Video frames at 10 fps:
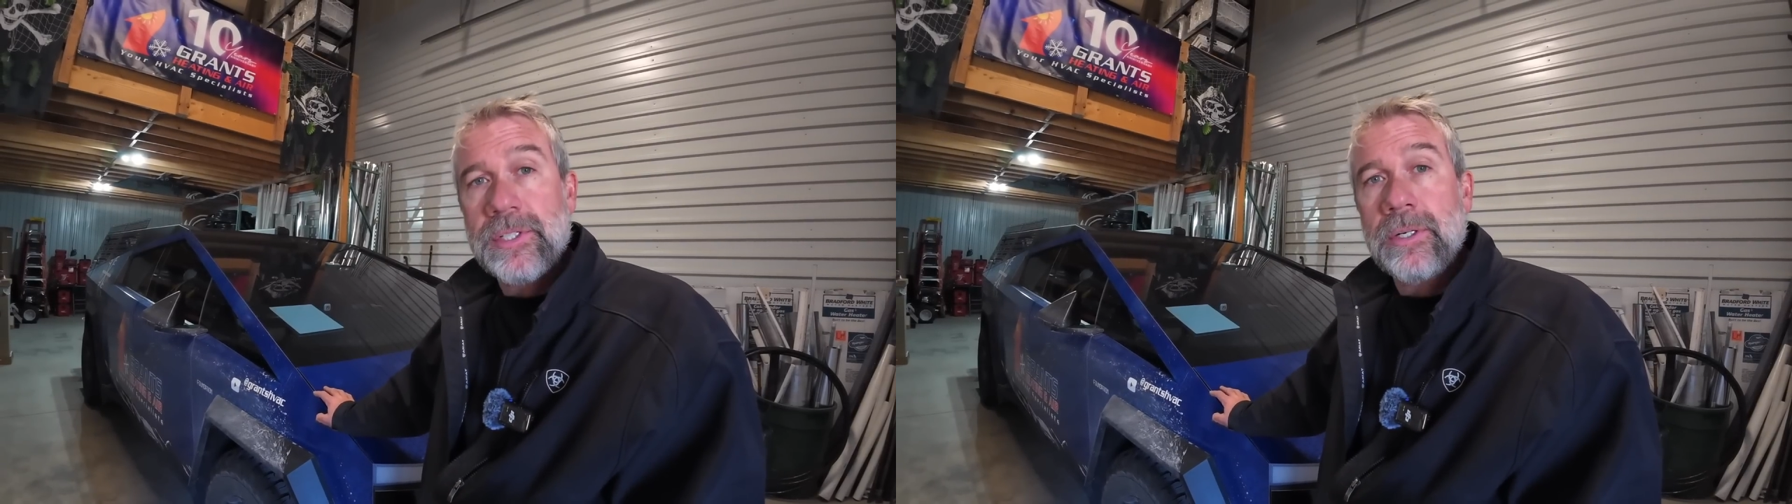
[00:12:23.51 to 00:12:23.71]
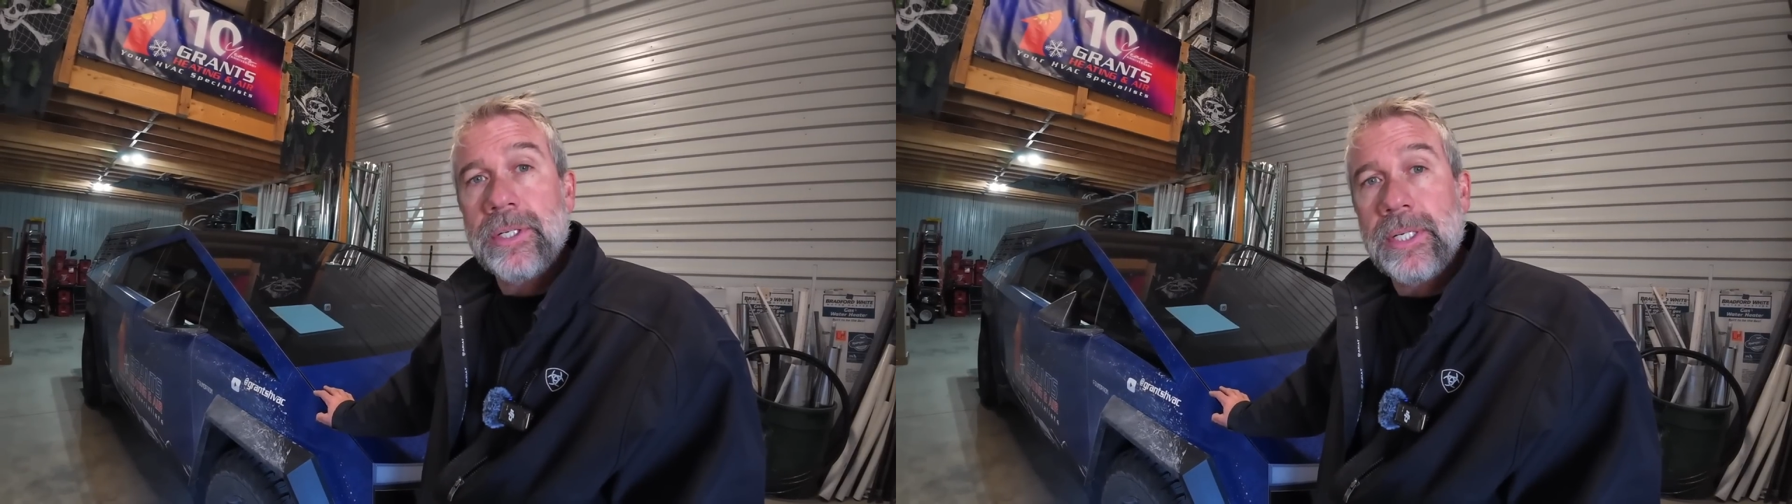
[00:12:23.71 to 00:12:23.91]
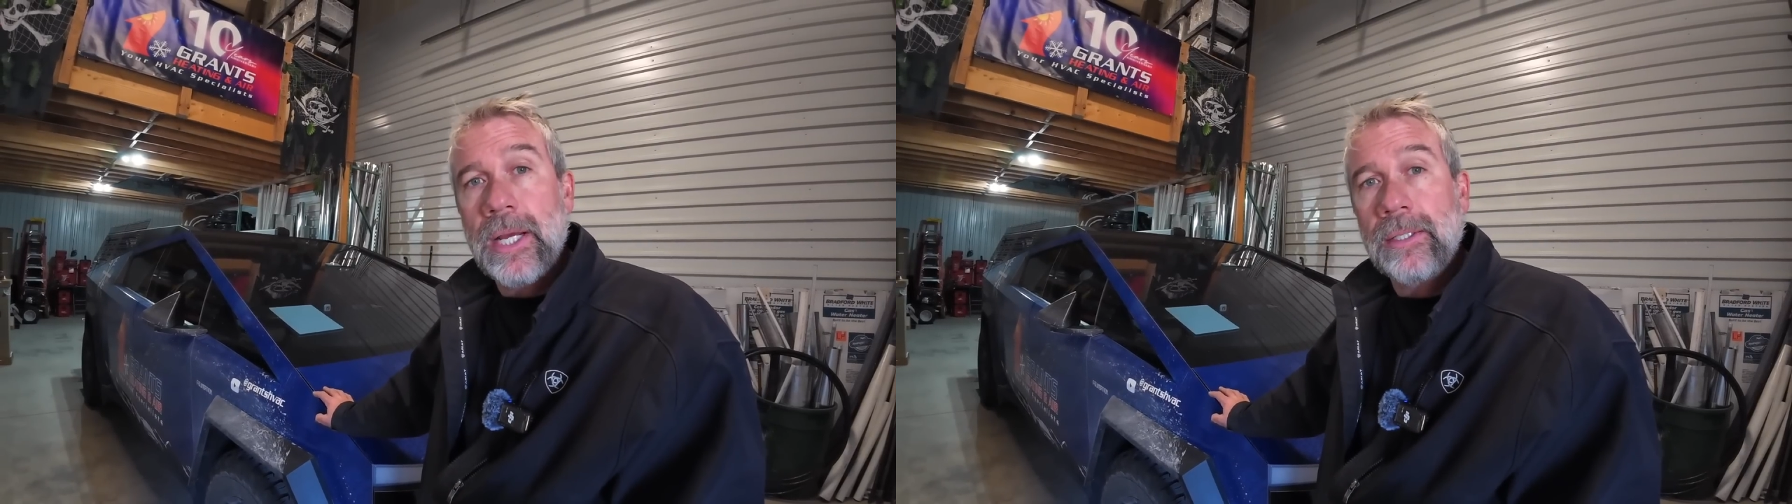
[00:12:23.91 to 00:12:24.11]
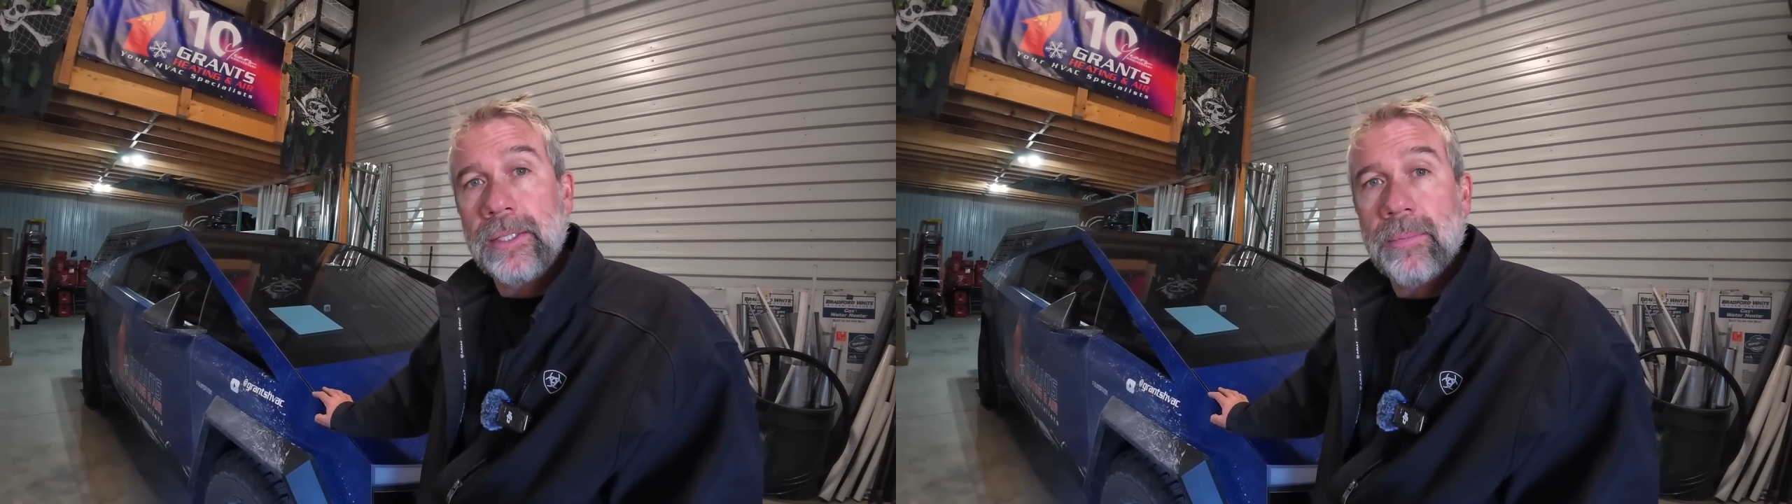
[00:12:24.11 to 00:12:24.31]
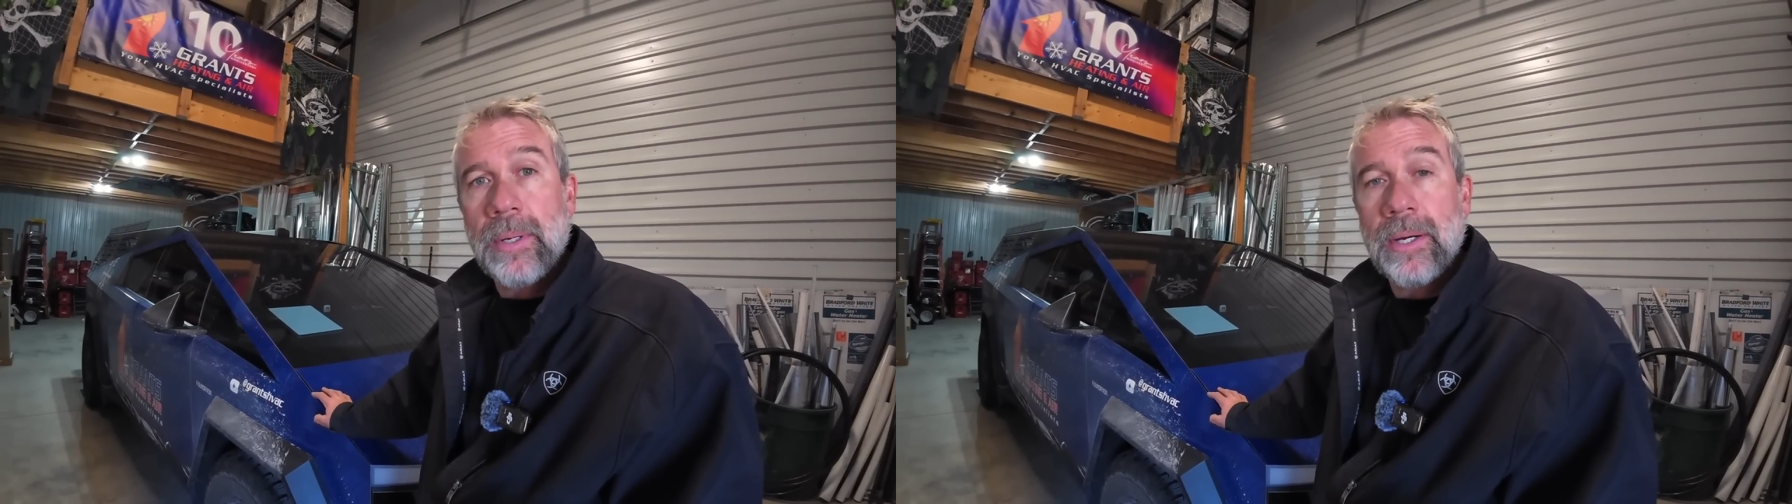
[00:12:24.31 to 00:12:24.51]
started
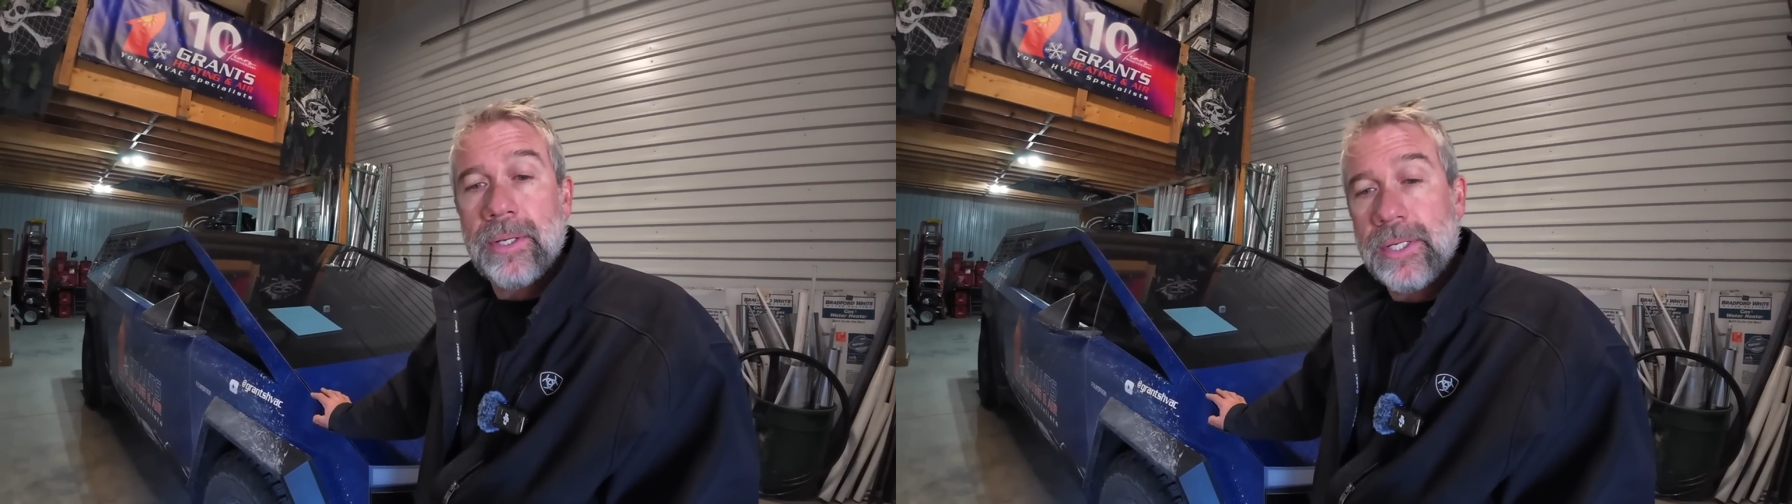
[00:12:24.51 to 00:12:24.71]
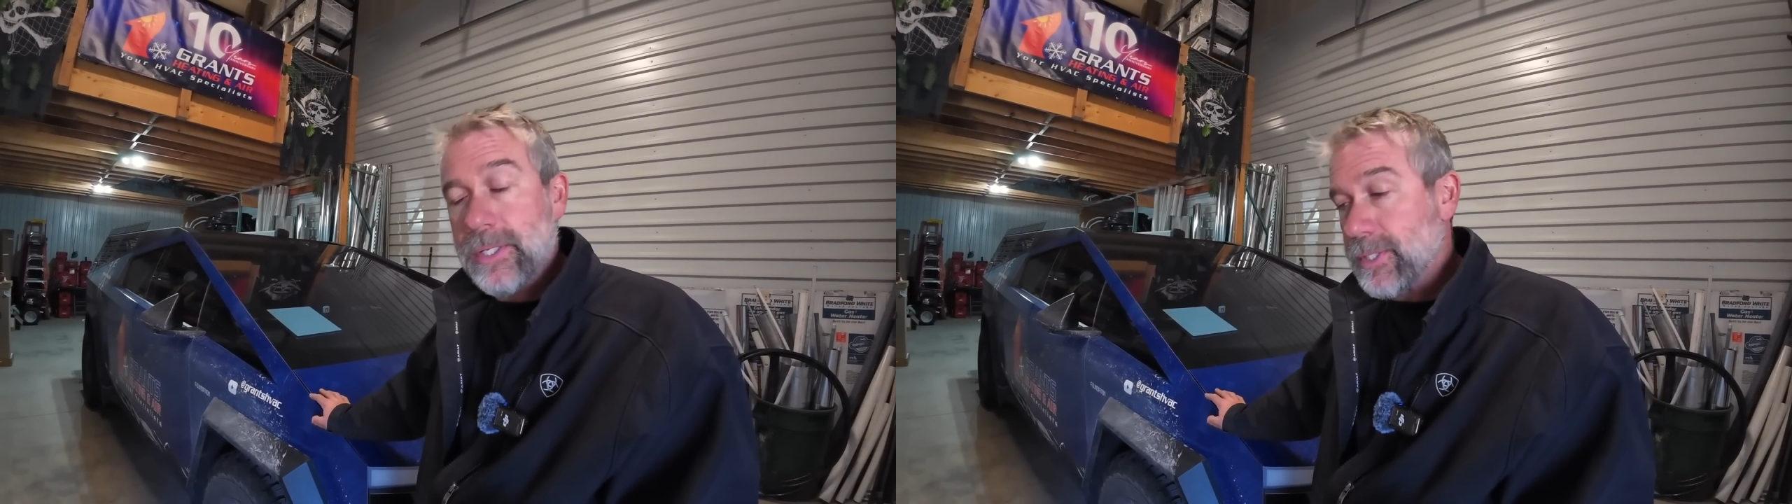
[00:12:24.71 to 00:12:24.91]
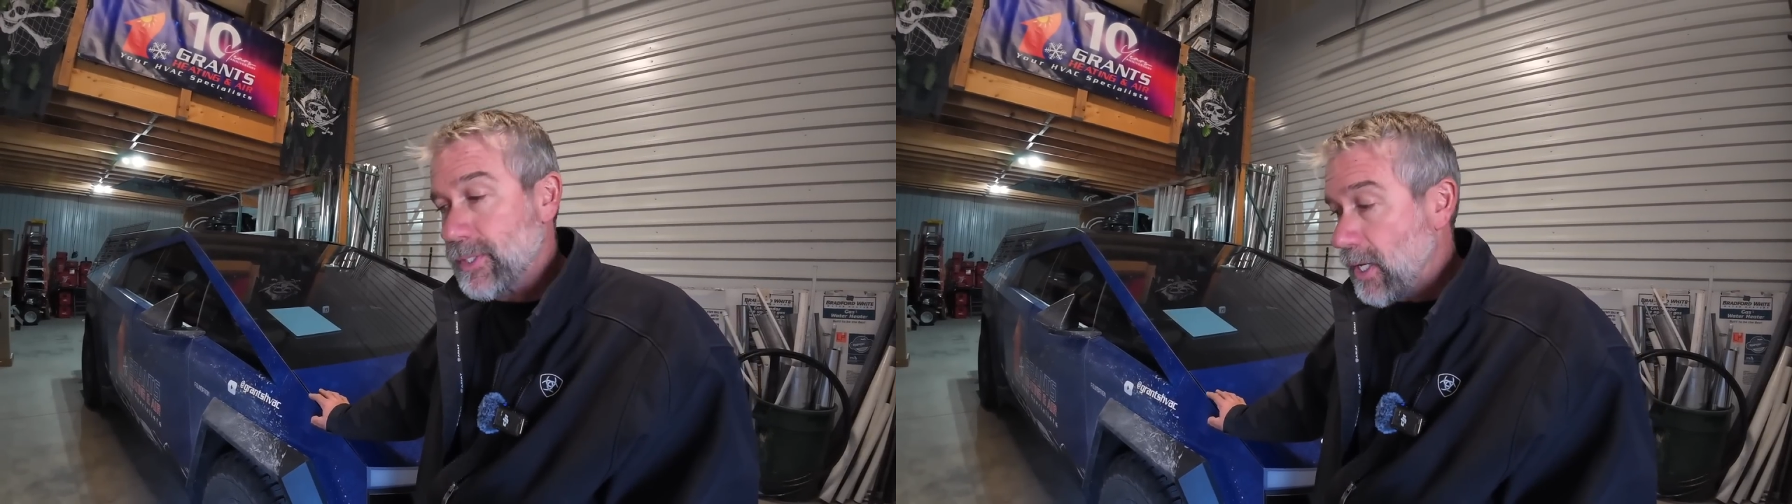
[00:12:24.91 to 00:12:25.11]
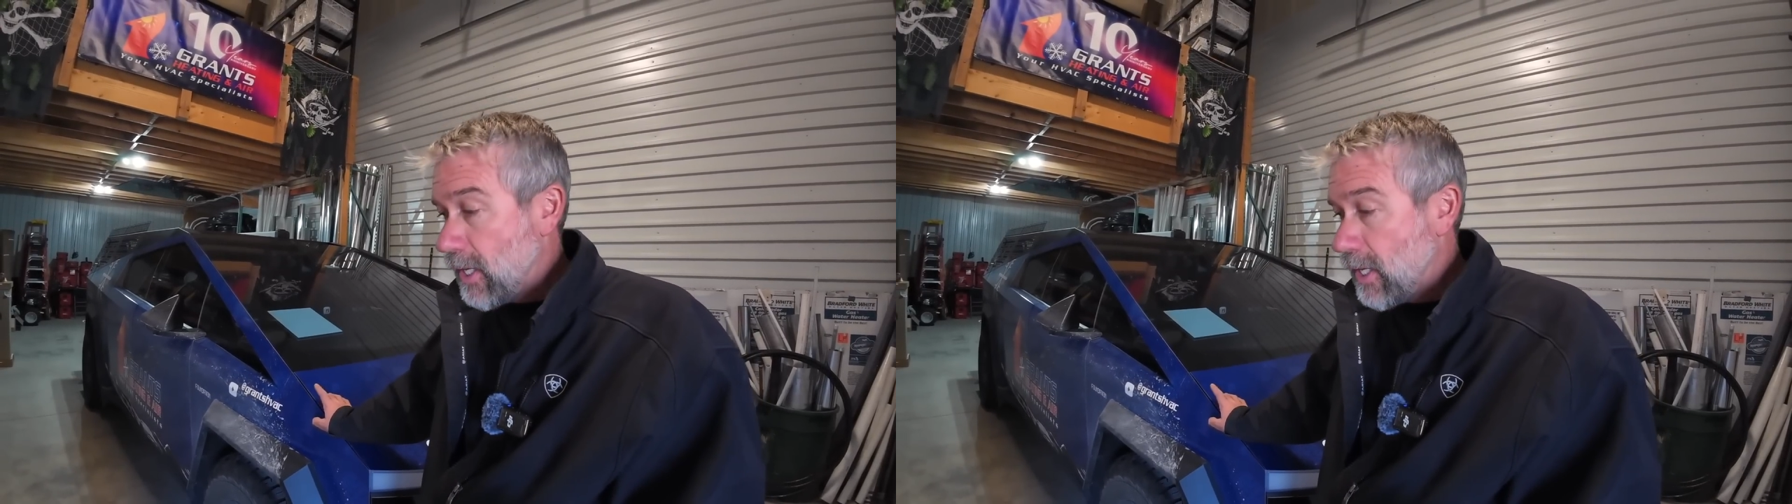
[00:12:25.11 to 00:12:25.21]
yelling about his